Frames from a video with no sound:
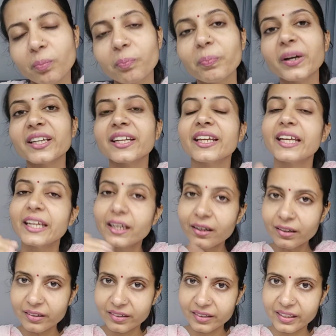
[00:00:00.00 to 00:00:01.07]
But
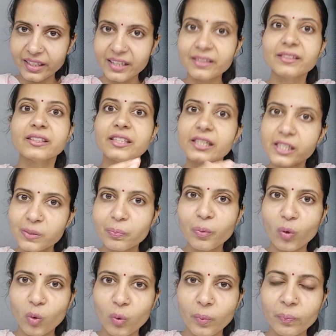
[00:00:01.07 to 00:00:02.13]
here in this
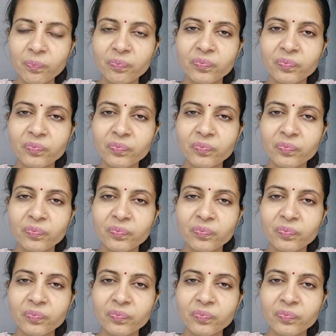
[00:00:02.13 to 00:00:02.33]
poem,